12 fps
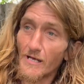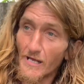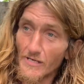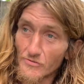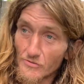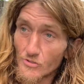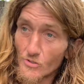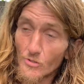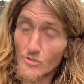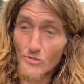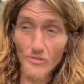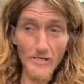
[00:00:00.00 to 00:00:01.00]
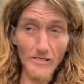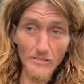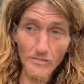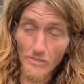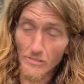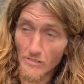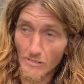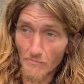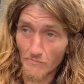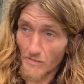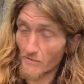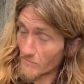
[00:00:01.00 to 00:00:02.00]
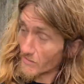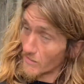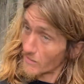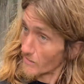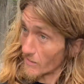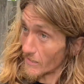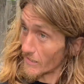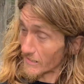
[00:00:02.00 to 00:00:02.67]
and you do it, you get an